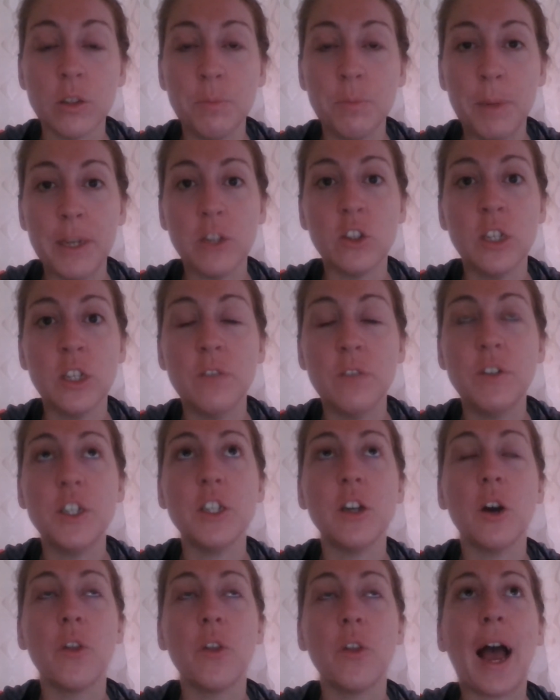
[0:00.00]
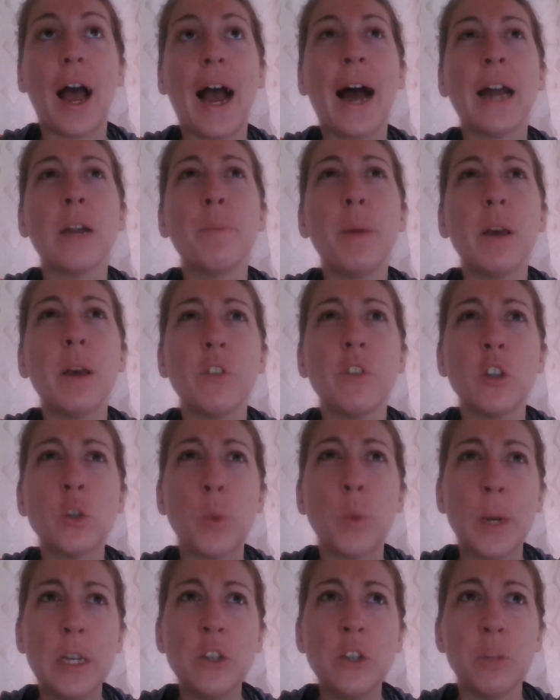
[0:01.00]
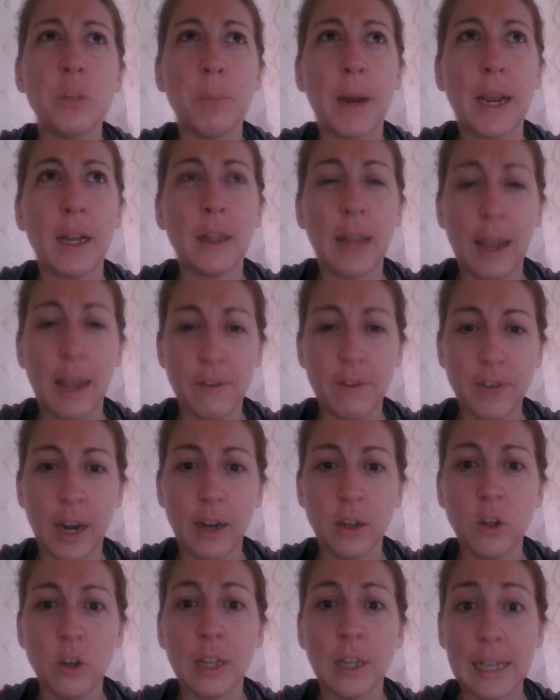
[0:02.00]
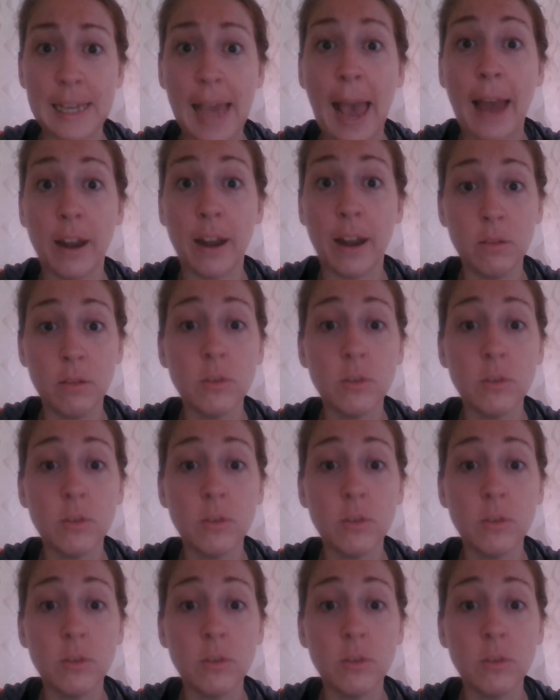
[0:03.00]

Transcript: to mention in the video that I had a bit of a twinge in my left ankle again.